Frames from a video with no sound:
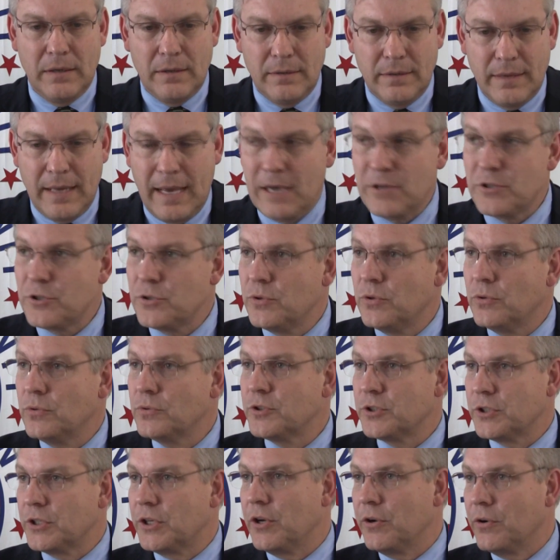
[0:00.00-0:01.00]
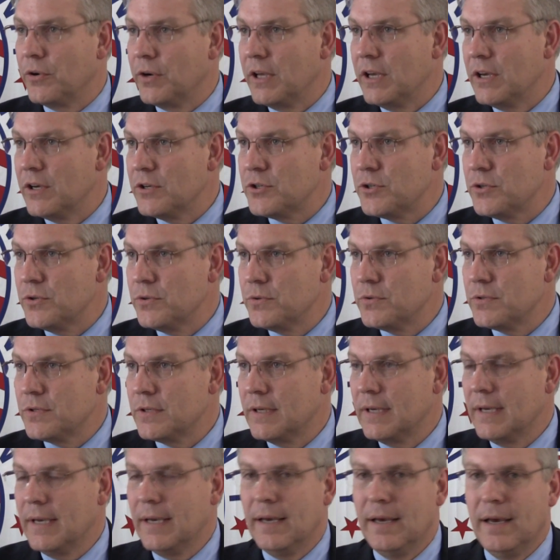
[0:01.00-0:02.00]
national security issues.
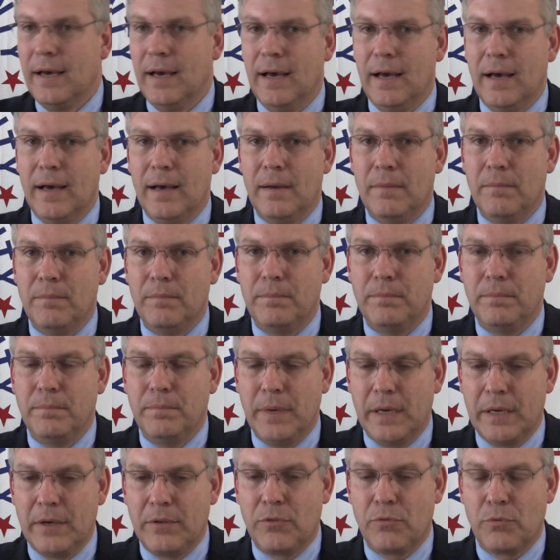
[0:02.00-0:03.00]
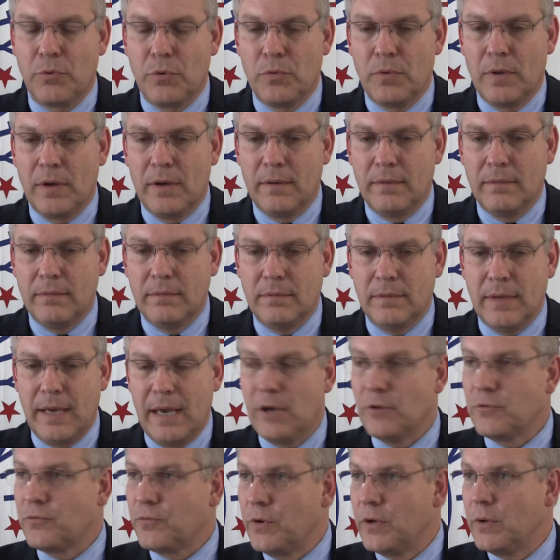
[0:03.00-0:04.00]
But through the
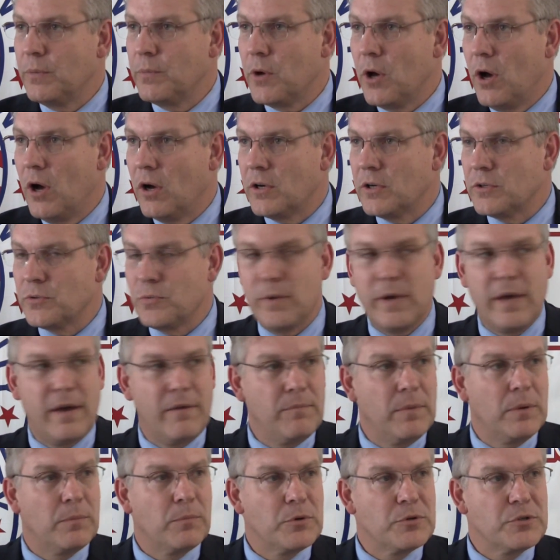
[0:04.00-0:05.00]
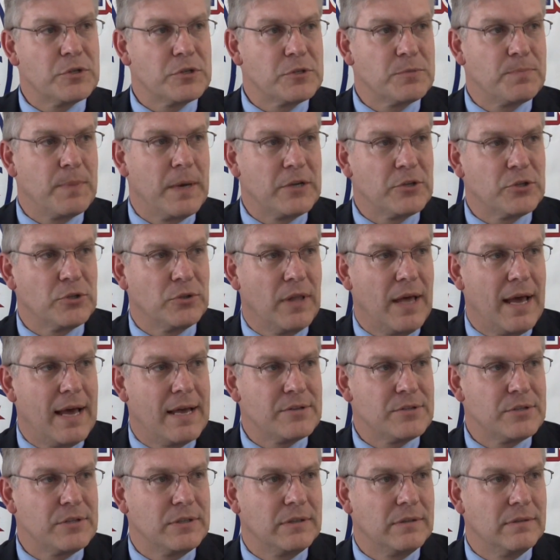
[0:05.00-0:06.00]
House Freedom Caucus, we have members that
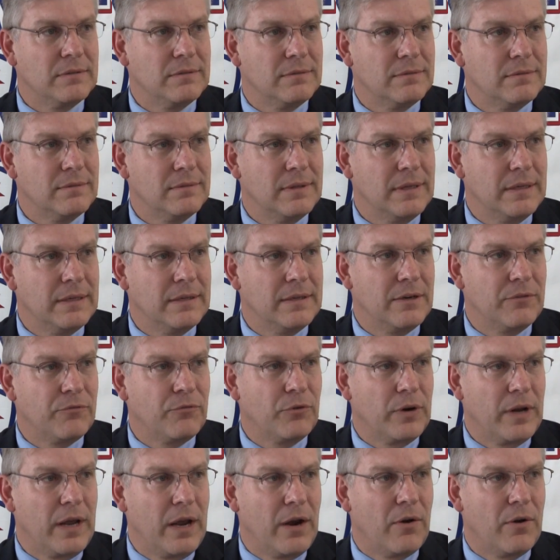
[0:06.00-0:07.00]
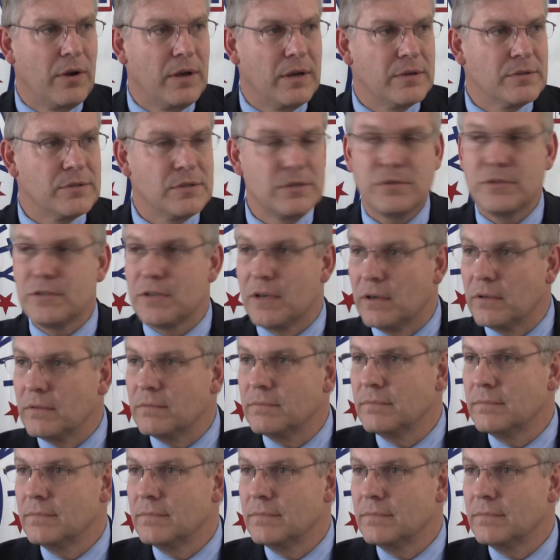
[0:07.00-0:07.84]
specialize in different areas. And so